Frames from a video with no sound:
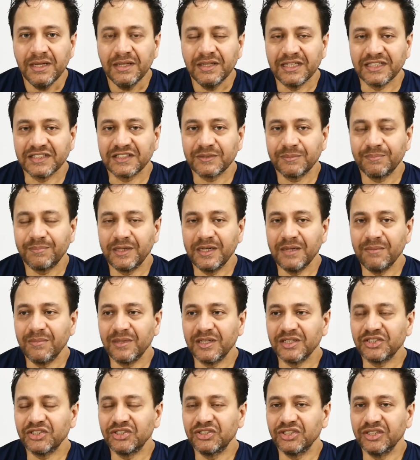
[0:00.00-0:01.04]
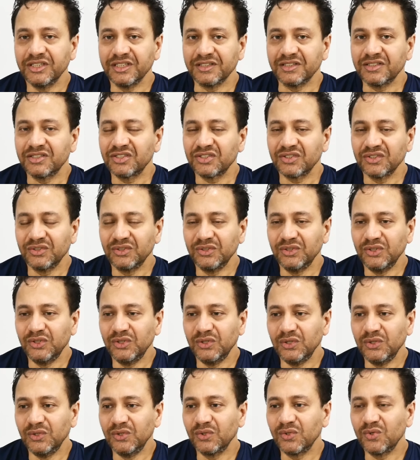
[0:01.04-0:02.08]
that's pretty much it.
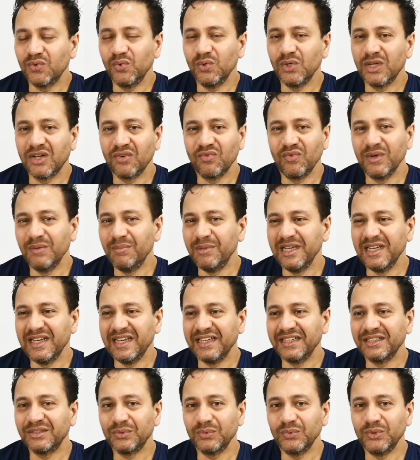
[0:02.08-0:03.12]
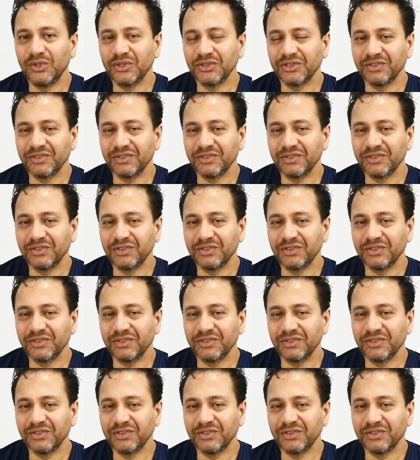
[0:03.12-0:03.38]
So cool down will be like 2 or